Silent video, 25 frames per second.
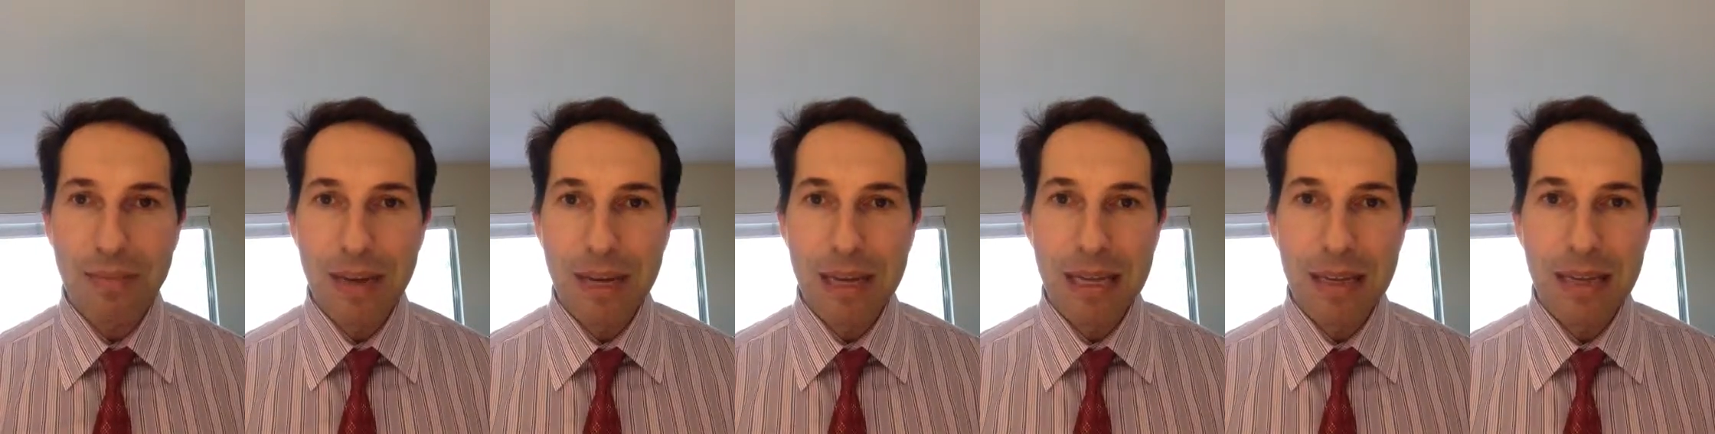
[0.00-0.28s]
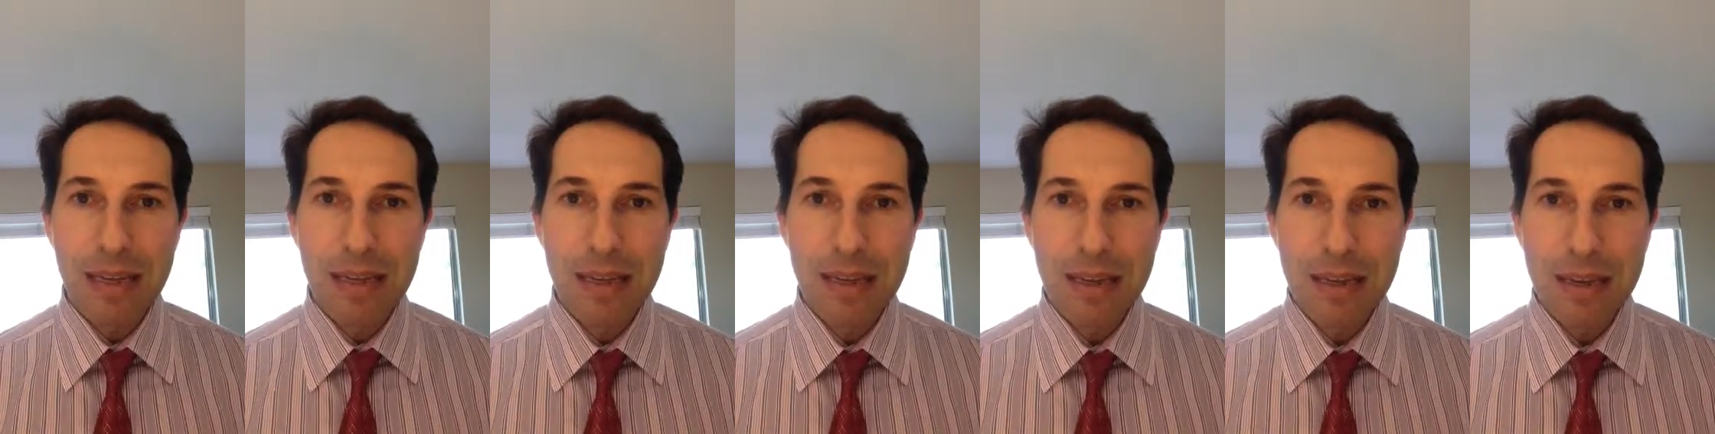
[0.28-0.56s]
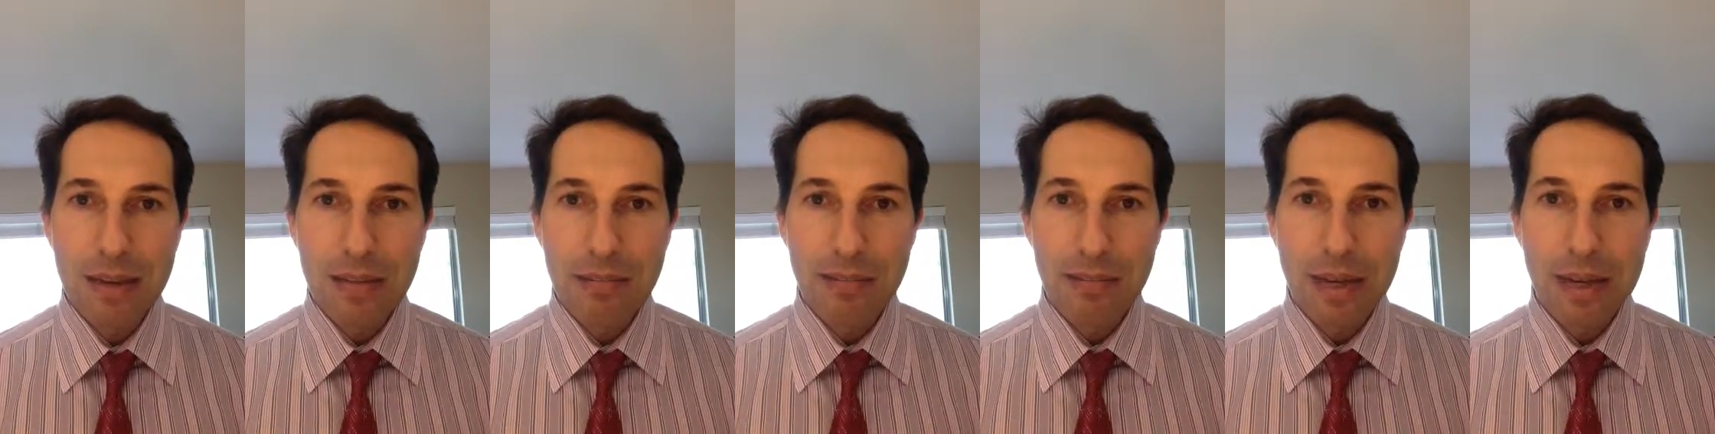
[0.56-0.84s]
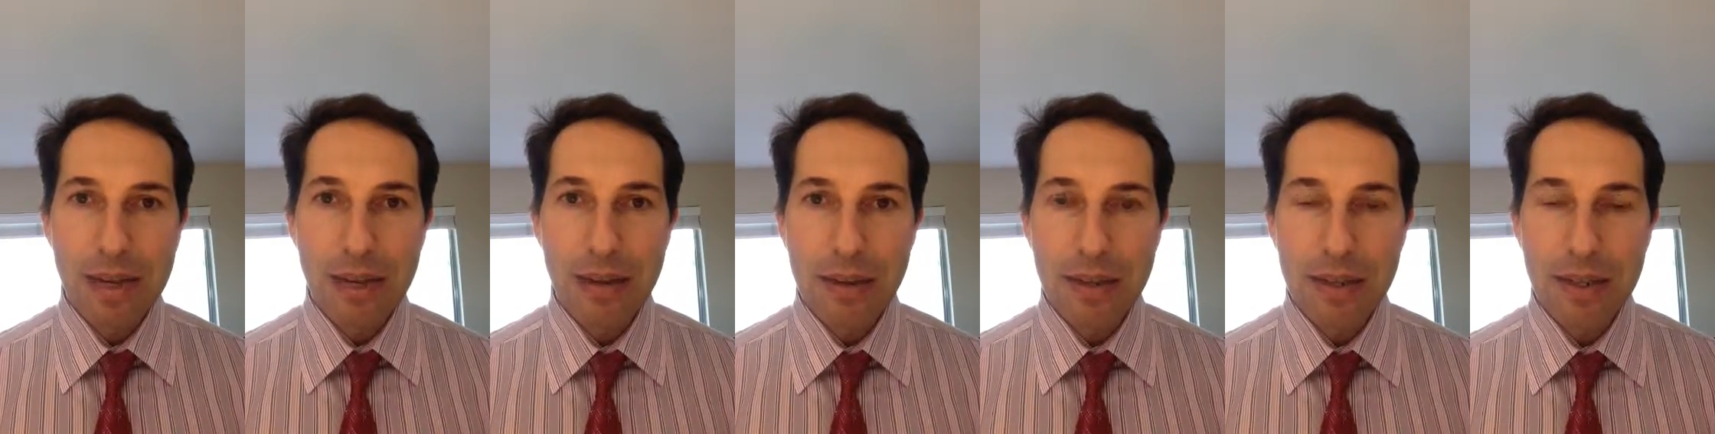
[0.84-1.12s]
my
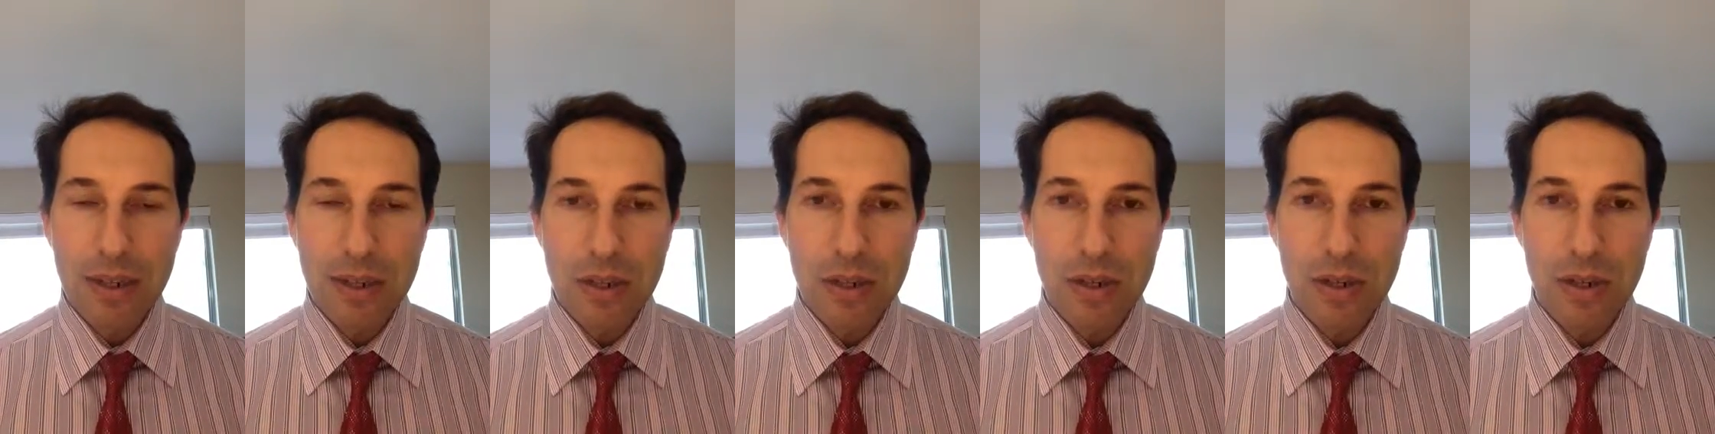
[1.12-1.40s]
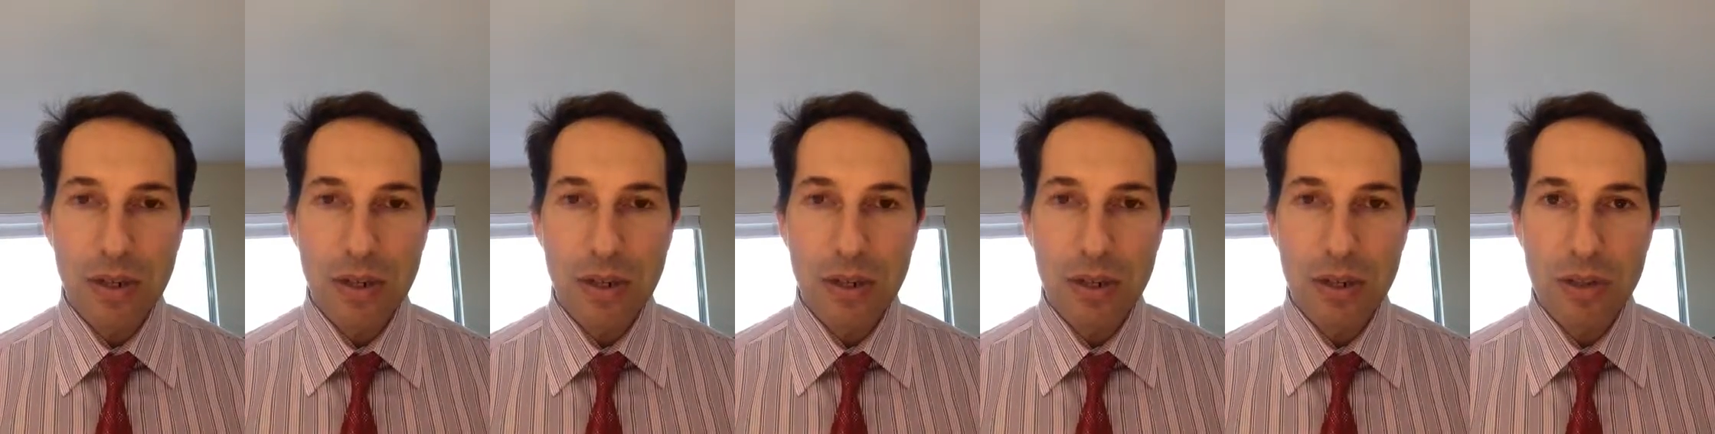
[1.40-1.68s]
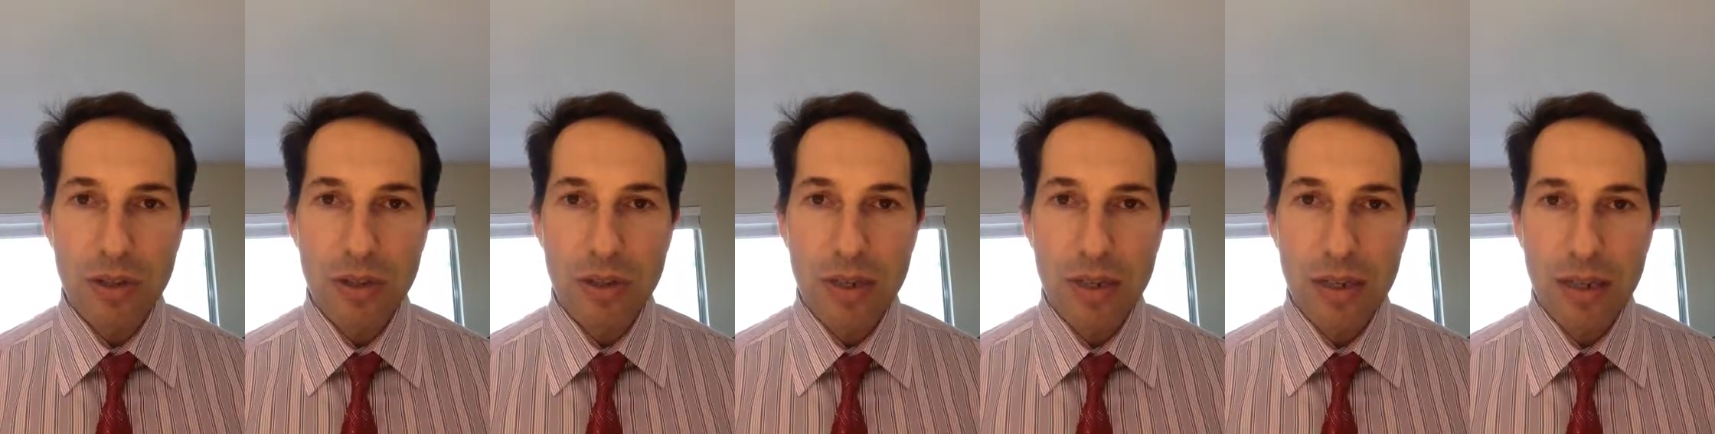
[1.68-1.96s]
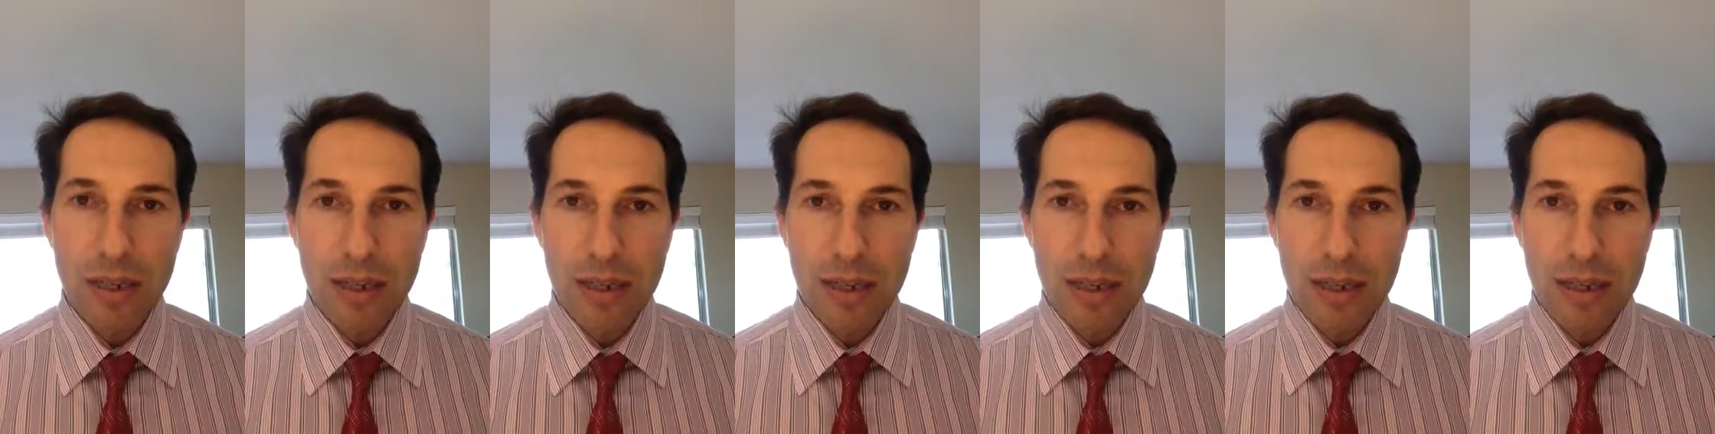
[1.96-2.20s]
health concerns